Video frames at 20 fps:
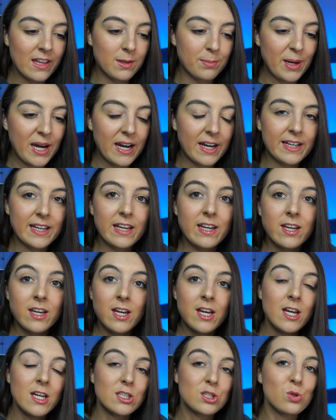the pocket,
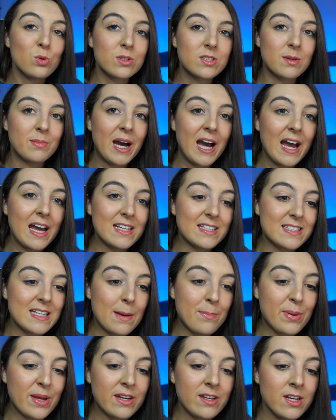doing some high
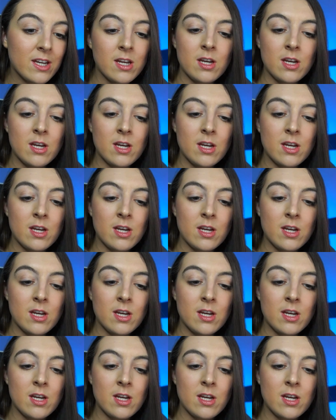stepping,